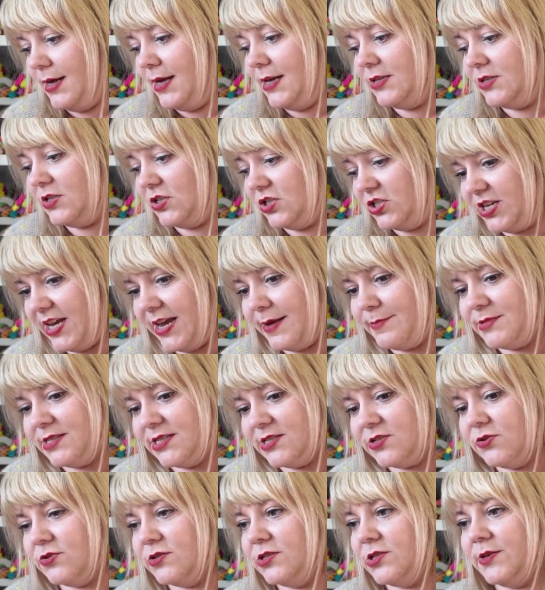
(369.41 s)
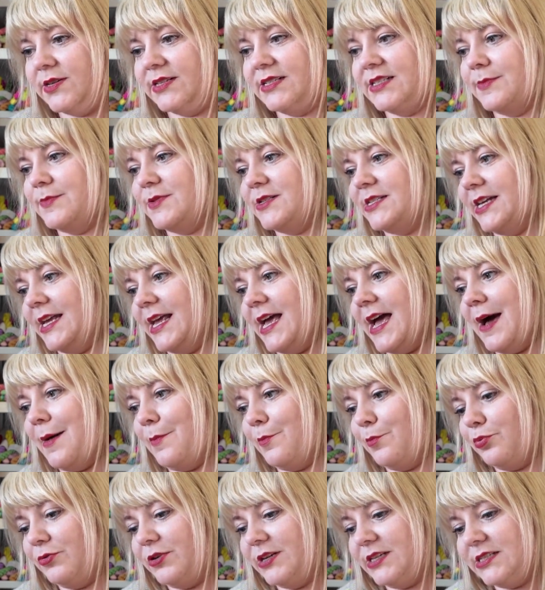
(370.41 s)
So James is also exhibiting at
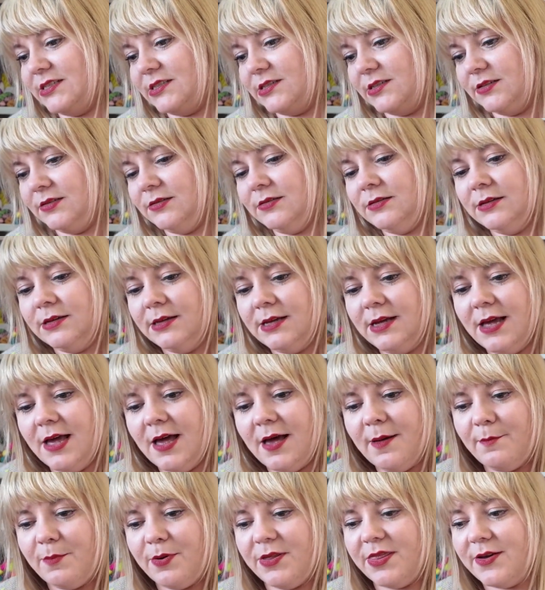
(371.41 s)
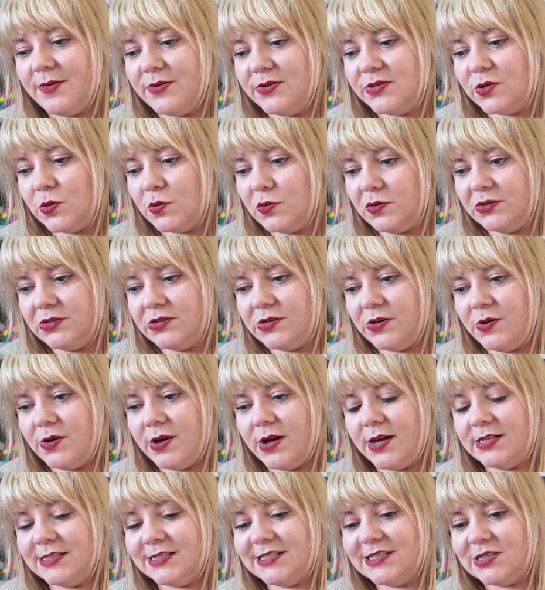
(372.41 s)
Bristol. But there was also
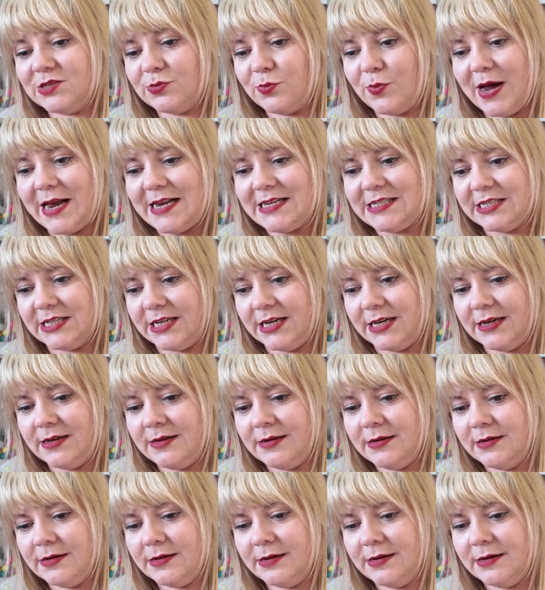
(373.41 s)
a sweater.